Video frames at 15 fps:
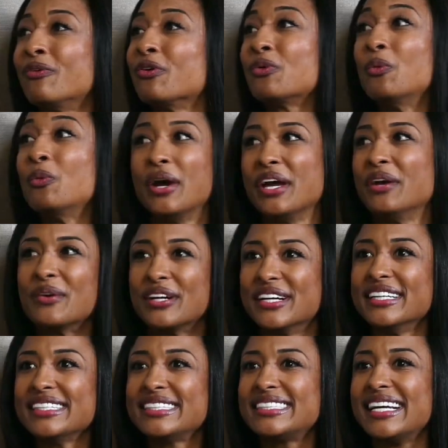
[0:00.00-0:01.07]
with way
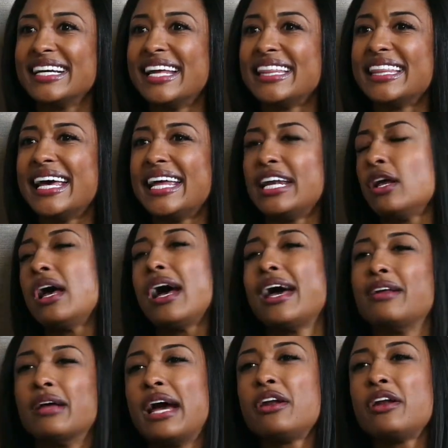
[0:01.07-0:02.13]
worse. And then
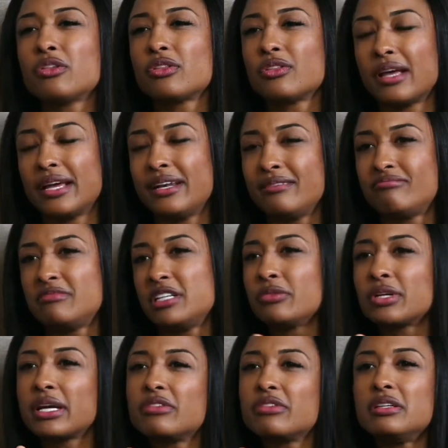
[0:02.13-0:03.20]
I didn't
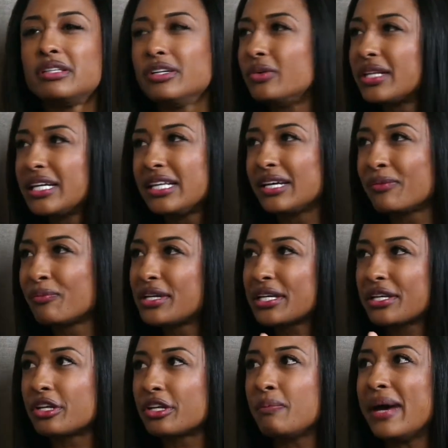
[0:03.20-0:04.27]
really have to deal with anything
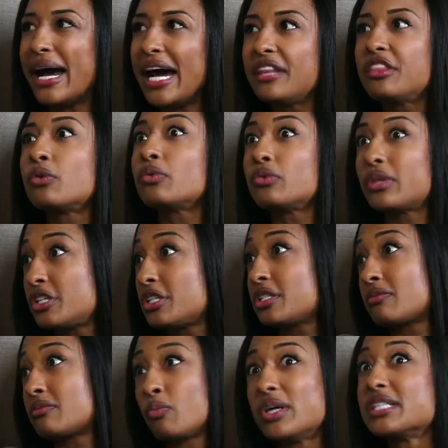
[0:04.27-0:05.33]
particularly bad. There
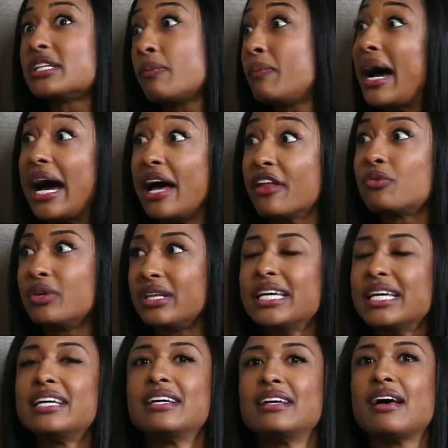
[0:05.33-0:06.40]
just wasn't a path
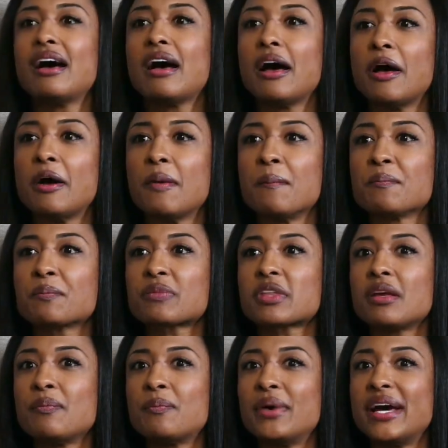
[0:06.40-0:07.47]
really.
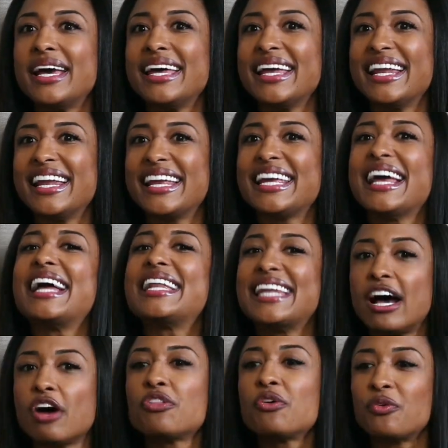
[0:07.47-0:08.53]
But yeah,
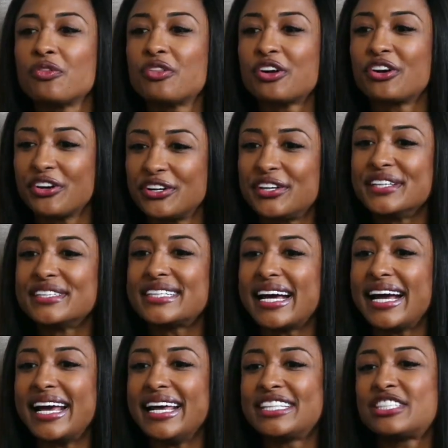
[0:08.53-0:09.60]
now the girls,
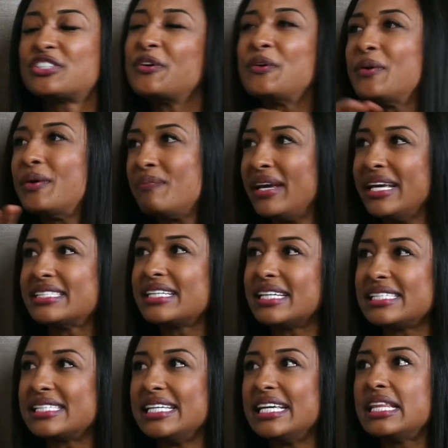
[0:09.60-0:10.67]
it's so amazing to
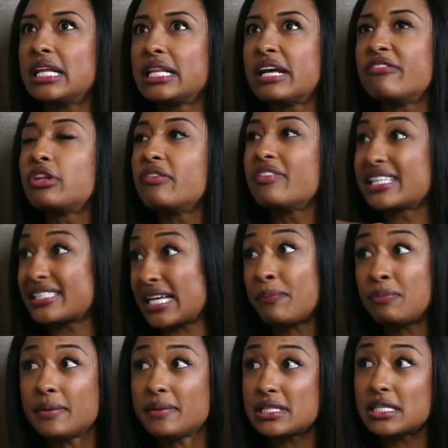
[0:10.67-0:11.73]
see the level of
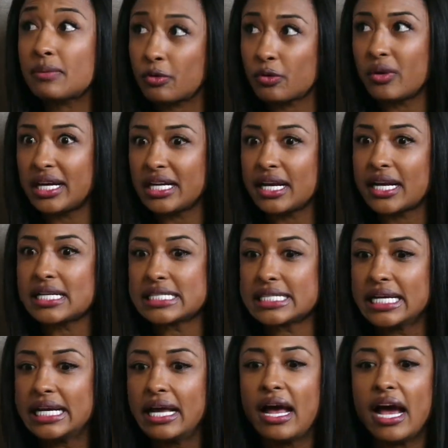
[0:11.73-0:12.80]
acceptance, number one, because
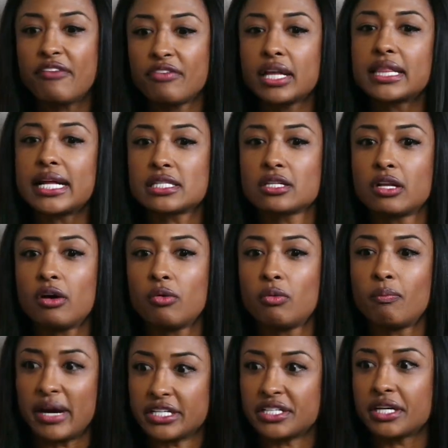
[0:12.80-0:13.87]
I feel like that's a lot what
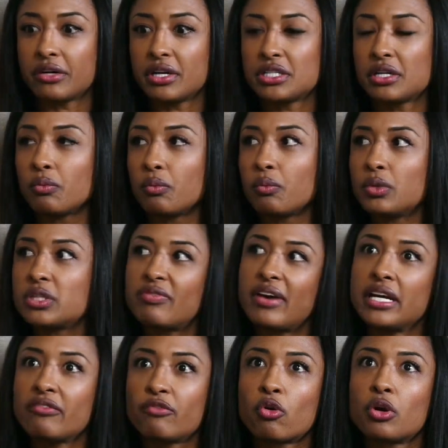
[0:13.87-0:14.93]
my generation was
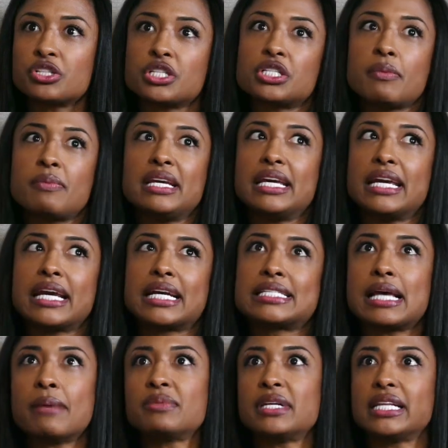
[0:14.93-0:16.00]
fighting for, is just to be
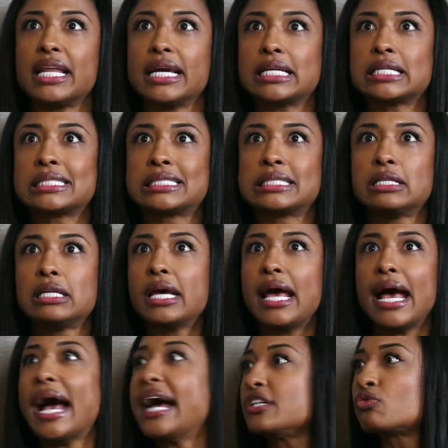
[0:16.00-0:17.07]
accepted, like,
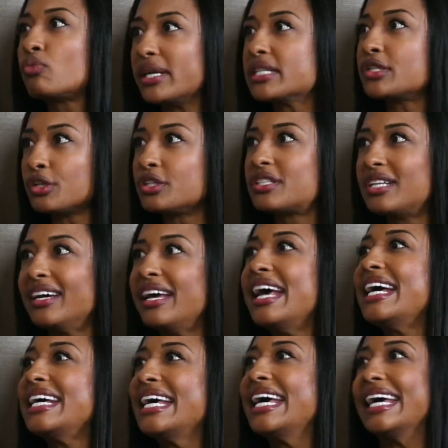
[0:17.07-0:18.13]
as wrestlers.
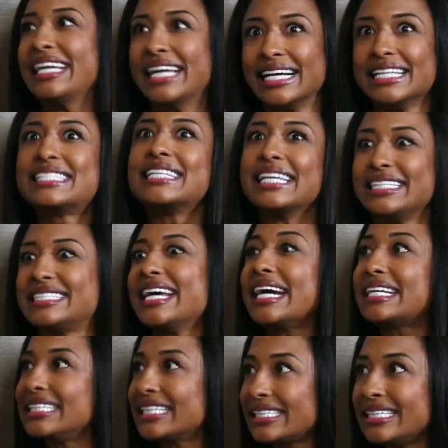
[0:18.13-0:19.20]
Yes, and
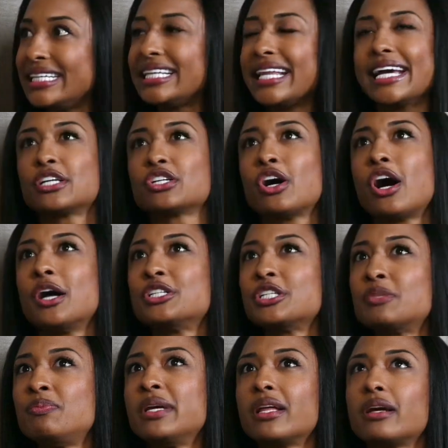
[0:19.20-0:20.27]
technically, like, not
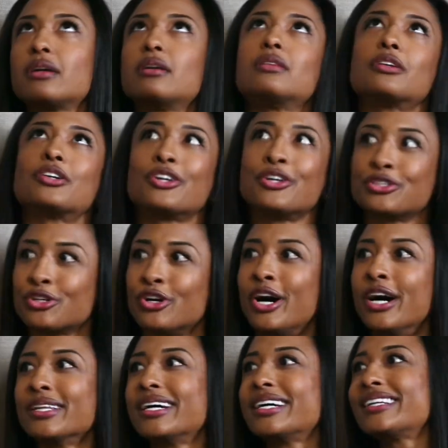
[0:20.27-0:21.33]
just being like, oh, the girls are
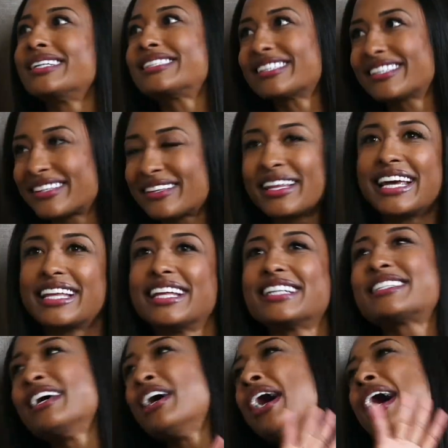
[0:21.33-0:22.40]
on,
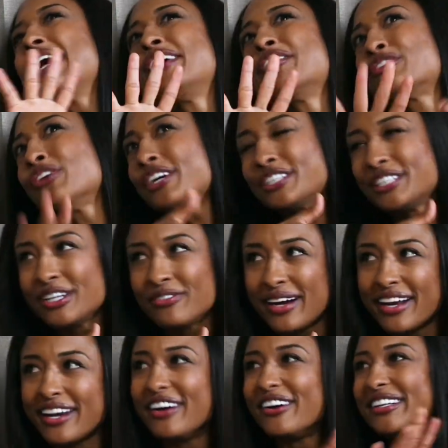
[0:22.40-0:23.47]
let's either talk shit
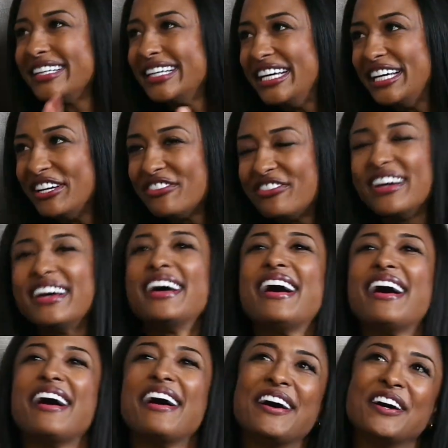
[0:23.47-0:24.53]
about it or leave,
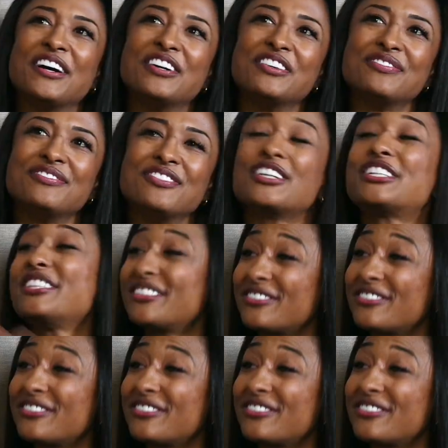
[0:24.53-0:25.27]
which is